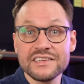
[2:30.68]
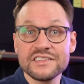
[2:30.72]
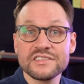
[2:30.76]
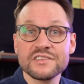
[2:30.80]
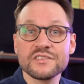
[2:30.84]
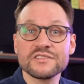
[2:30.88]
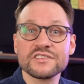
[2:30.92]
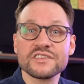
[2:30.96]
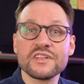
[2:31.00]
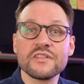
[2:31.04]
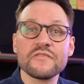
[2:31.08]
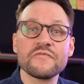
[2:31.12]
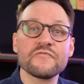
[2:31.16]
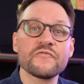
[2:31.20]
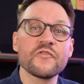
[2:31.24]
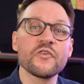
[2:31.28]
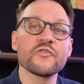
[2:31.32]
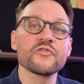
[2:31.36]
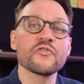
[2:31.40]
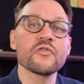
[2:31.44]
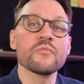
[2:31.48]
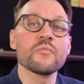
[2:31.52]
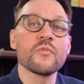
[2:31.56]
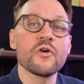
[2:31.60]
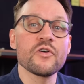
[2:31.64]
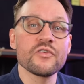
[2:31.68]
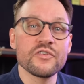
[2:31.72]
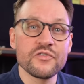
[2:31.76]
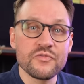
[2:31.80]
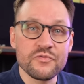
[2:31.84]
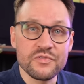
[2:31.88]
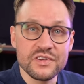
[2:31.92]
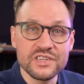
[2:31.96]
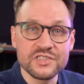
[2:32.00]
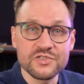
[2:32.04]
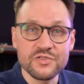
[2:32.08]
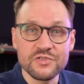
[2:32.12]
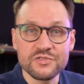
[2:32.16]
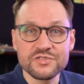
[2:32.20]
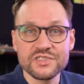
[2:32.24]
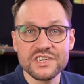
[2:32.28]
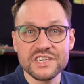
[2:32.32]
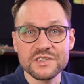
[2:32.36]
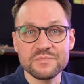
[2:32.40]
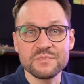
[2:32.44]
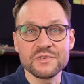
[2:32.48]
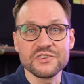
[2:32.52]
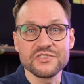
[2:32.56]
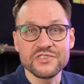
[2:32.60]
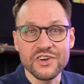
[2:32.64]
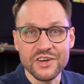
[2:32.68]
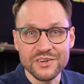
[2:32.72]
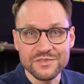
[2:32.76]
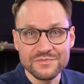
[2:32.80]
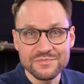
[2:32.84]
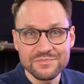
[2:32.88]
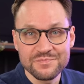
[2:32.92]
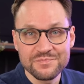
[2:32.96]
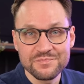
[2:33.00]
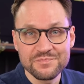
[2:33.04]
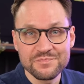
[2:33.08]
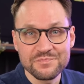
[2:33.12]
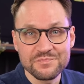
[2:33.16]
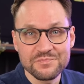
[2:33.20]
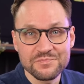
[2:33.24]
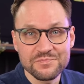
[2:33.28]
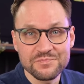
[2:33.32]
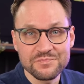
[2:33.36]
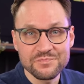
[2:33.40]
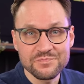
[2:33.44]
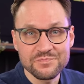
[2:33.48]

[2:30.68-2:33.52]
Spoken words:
least until further market research has been done. I